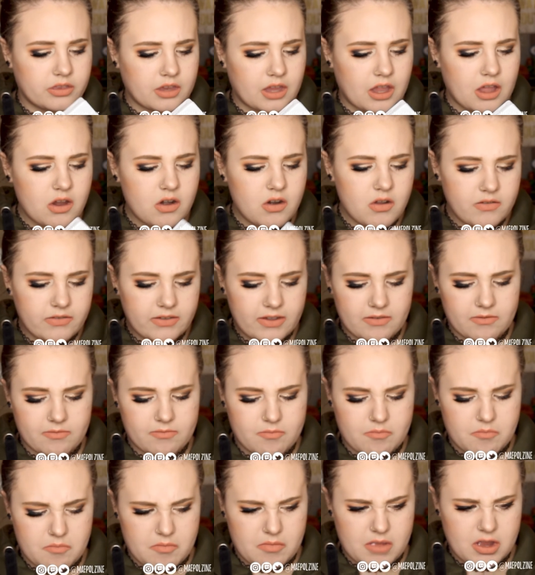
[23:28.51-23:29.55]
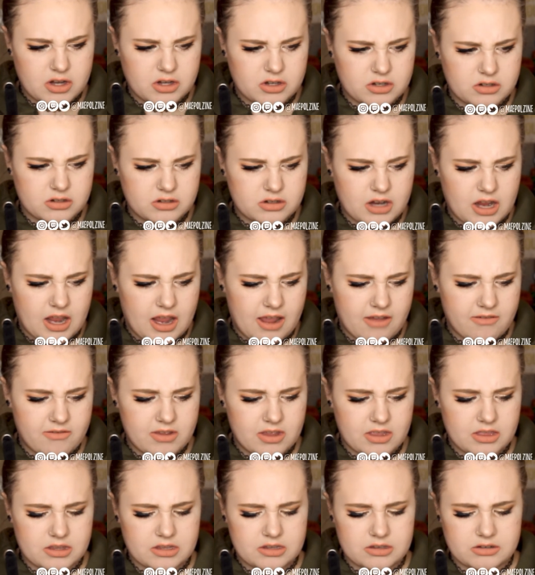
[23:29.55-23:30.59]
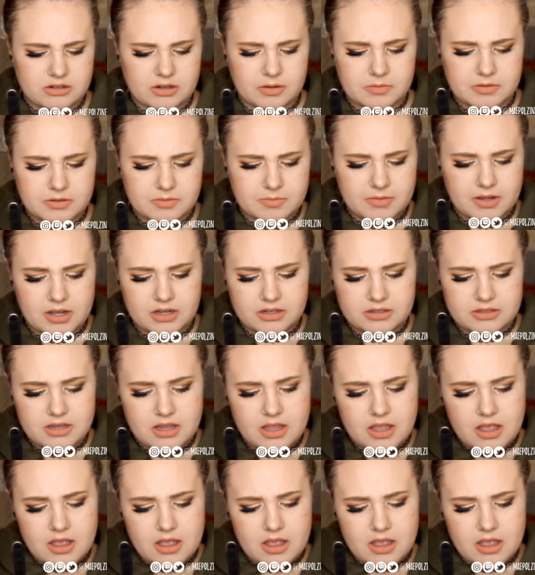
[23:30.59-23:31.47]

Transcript: I don't know if I've meant, I have it in the description box,